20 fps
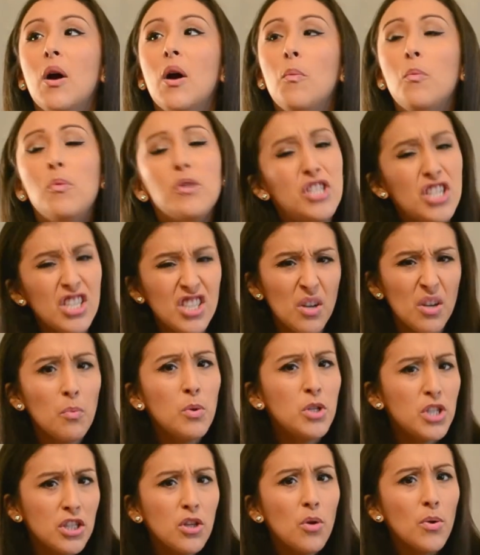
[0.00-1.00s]
Which
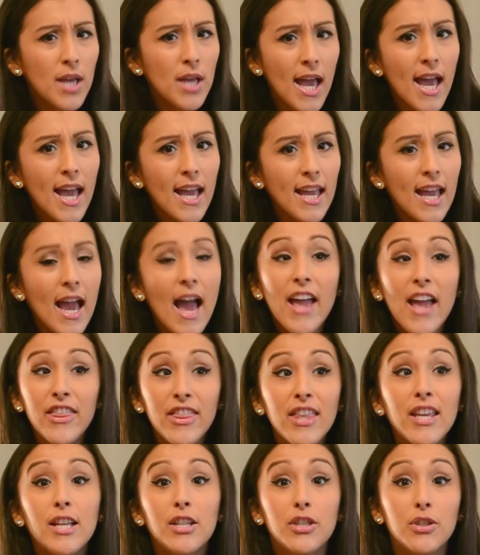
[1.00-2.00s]
is okay. I
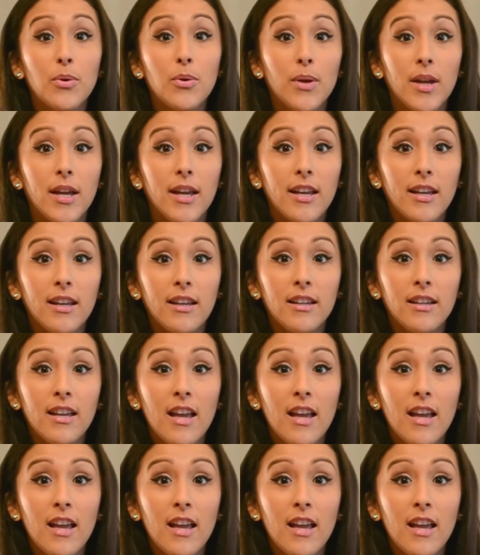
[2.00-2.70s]
think it's okay.